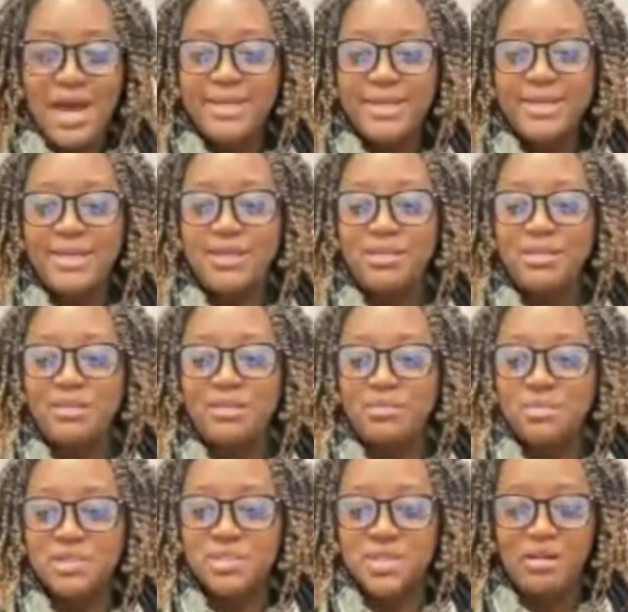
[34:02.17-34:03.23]
I feel like I'm
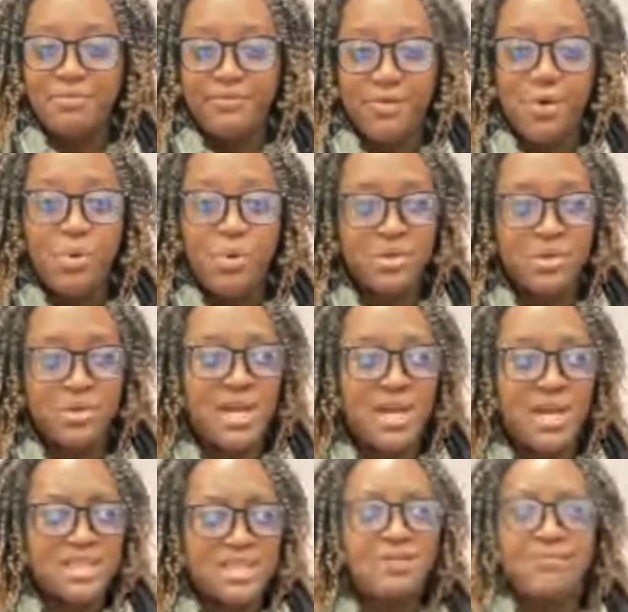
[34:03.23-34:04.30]
actually breathing.
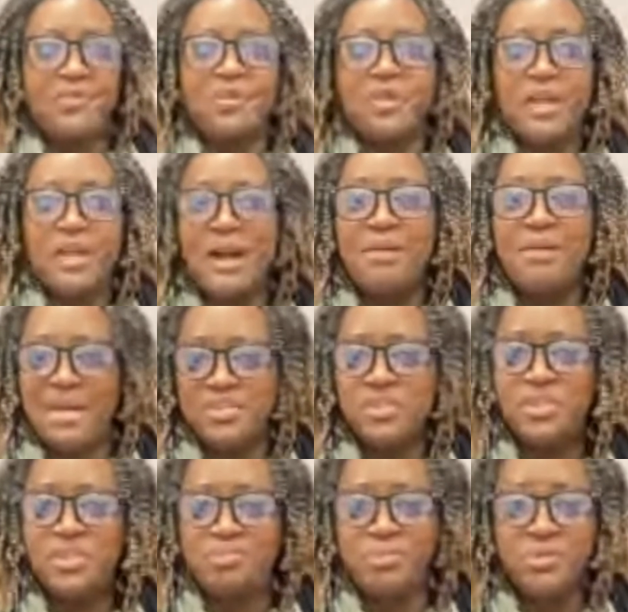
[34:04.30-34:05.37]
Before I felt like I
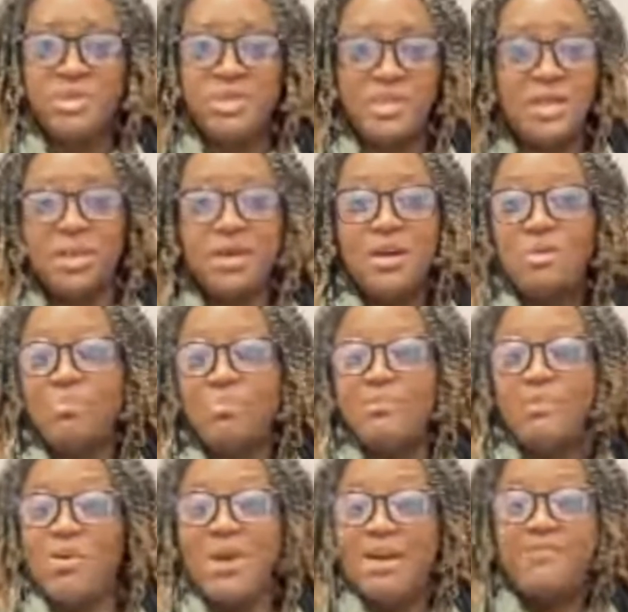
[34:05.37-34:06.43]
couldn't catch my breath.
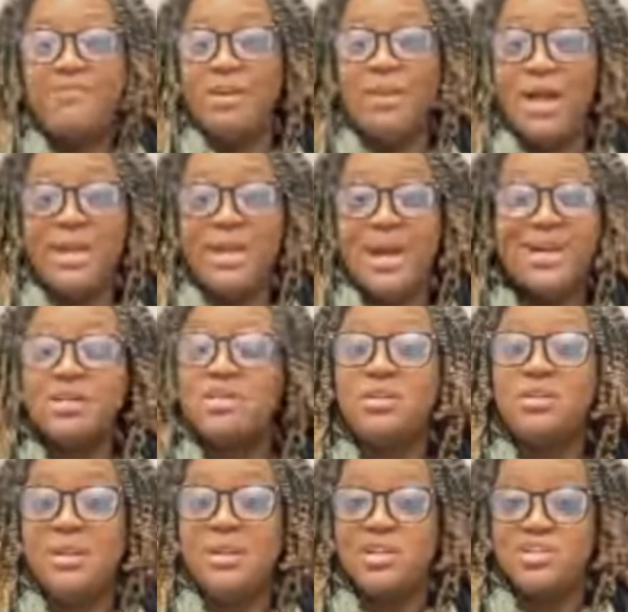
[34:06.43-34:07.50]
Like I was
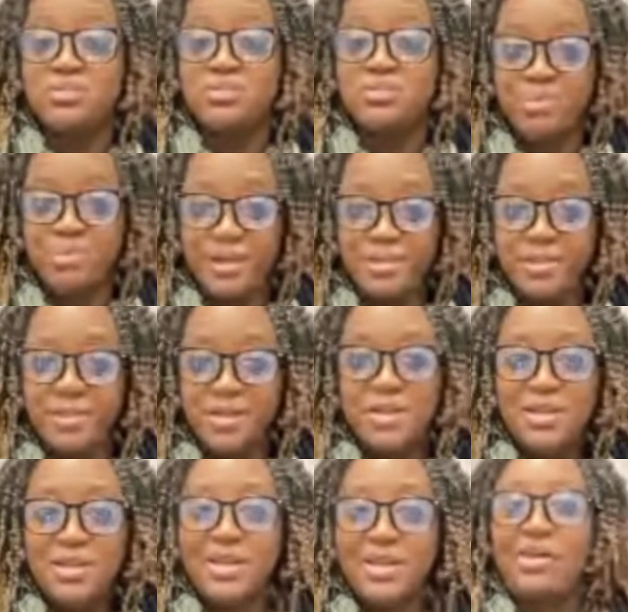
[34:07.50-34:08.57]
always trying to catch up
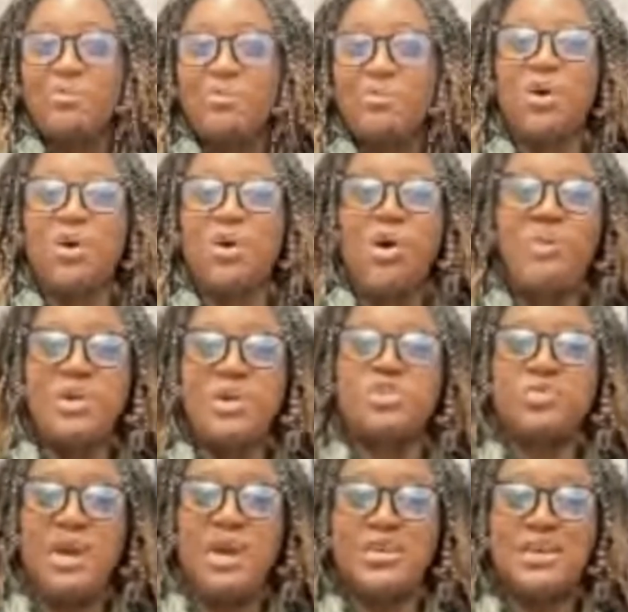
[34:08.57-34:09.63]
to it. But now
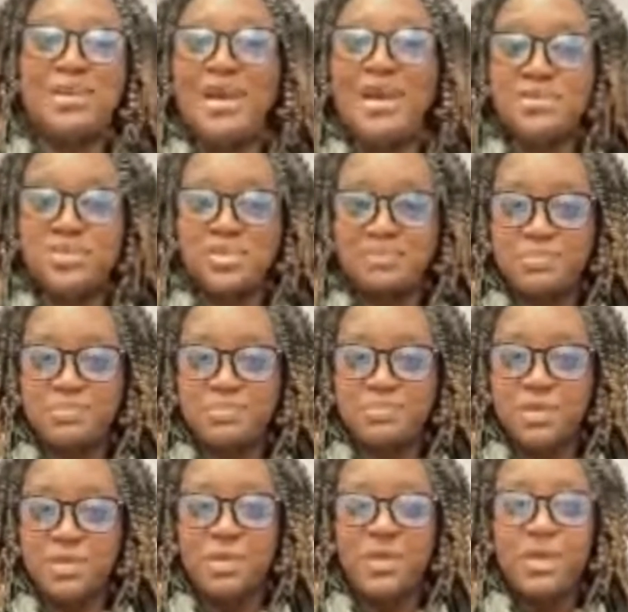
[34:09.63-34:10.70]
I feel like,
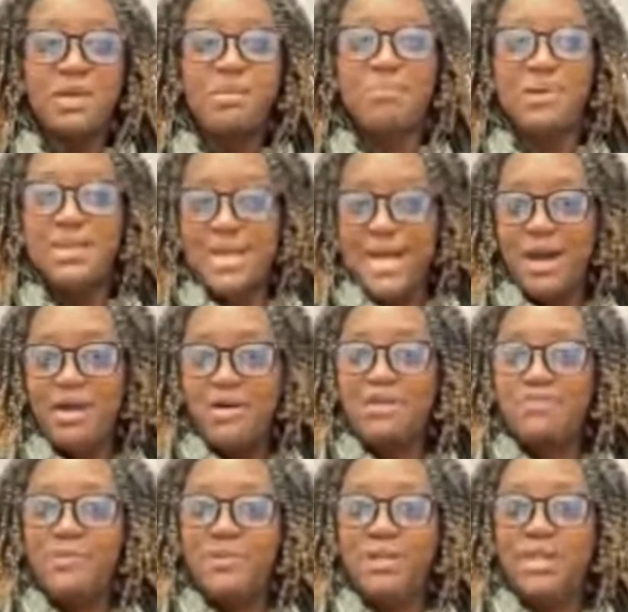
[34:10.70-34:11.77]
okay, no, I'm
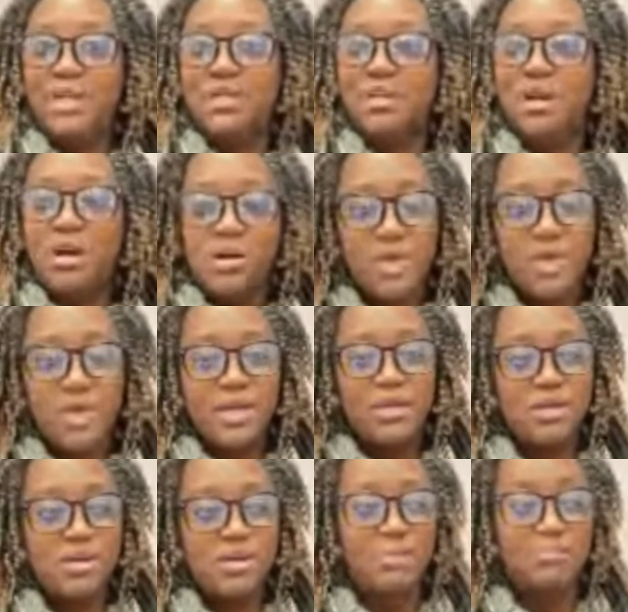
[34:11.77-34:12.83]
grounded now. I can
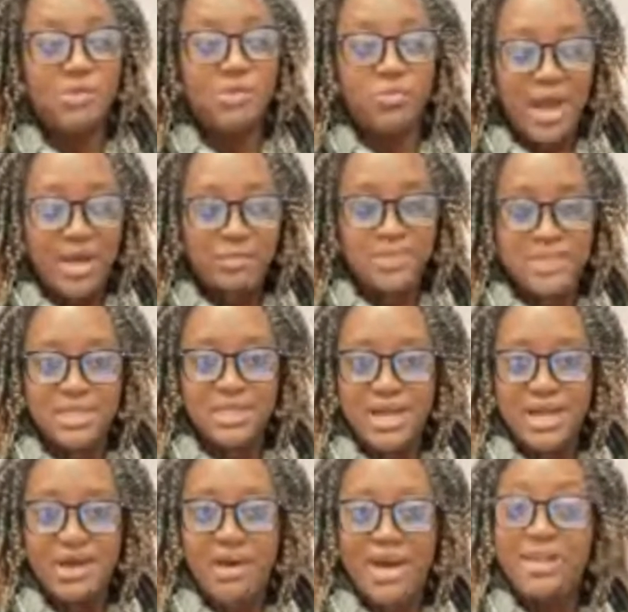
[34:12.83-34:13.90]
feel the ground.
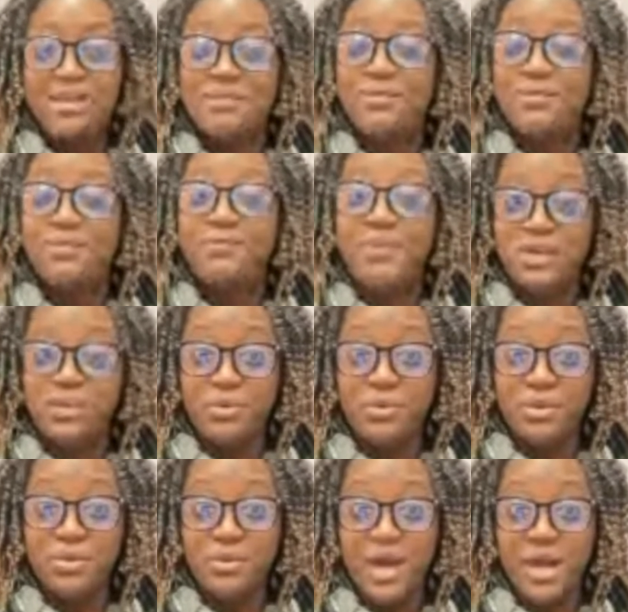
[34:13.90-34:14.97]
I'm alive.
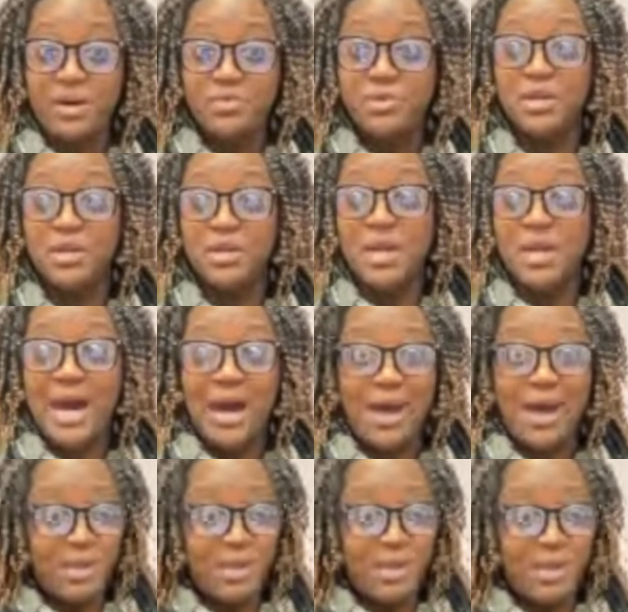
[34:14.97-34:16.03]
Let's continue and move
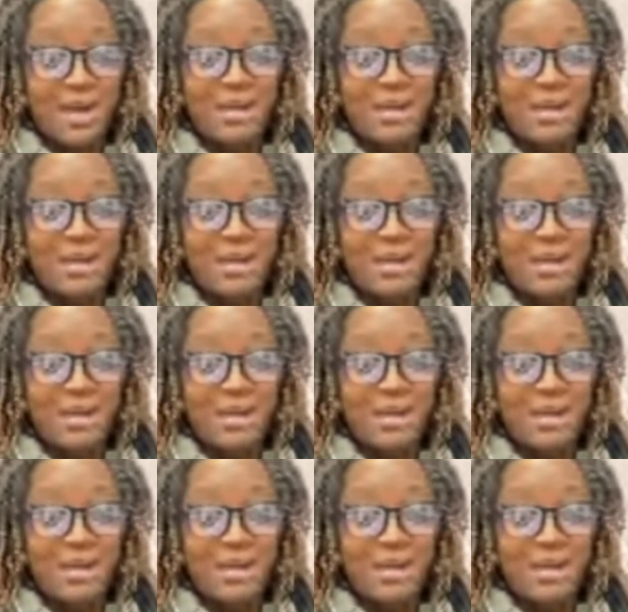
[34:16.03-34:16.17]
forward.